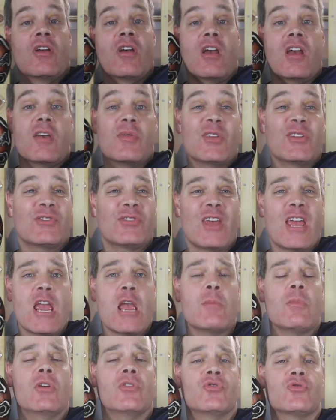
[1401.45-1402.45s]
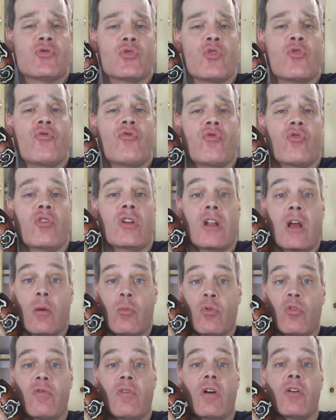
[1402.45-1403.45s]
And the same is true for a
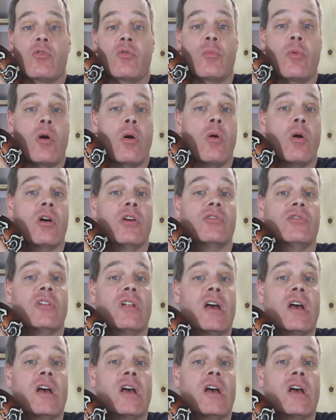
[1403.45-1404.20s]
number of other boas,